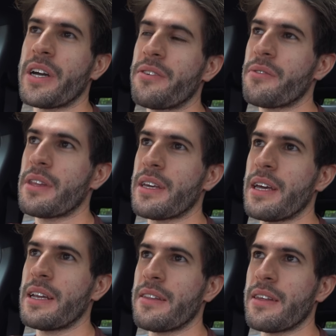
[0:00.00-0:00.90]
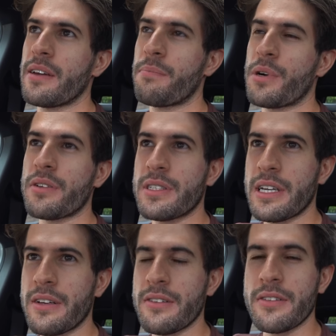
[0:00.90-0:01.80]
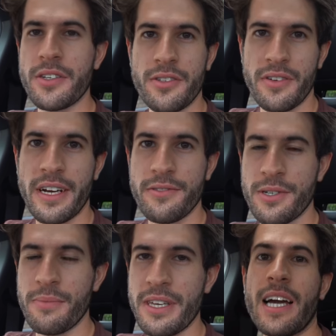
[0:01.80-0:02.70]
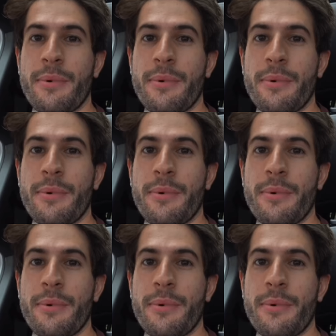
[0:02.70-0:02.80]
I don't think anything particularly stood out to me.